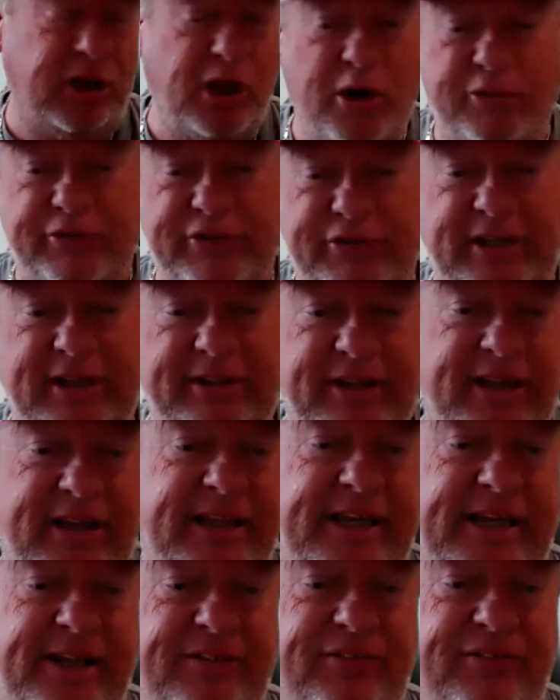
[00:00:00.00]
closing the
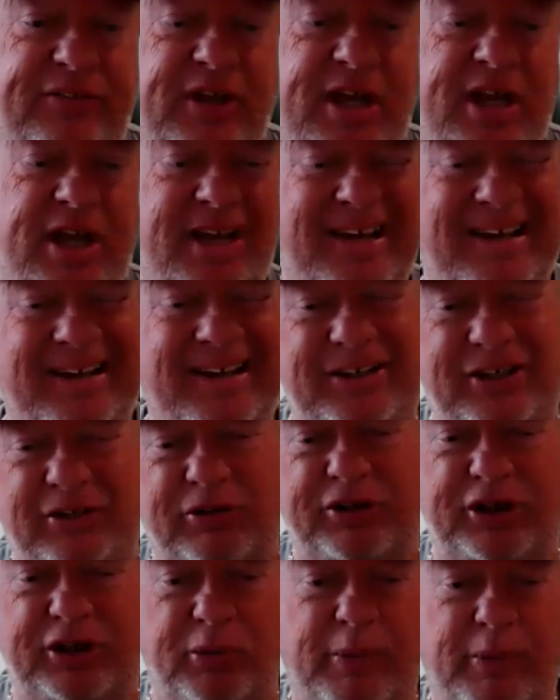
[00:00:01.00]
leads,
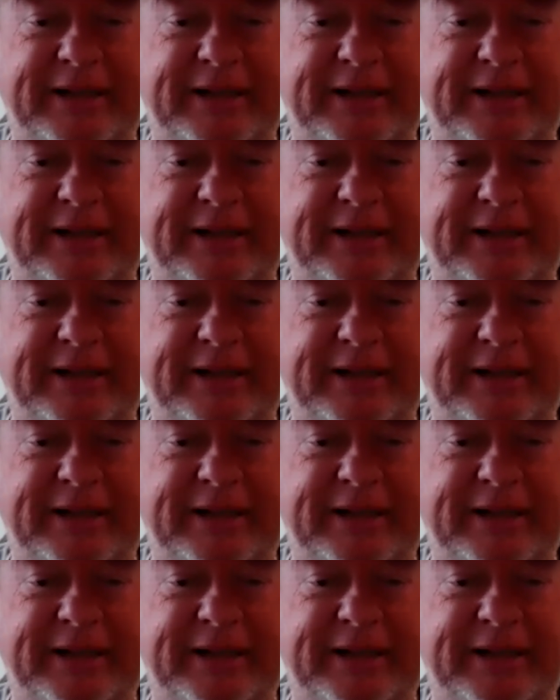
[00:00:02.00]
you're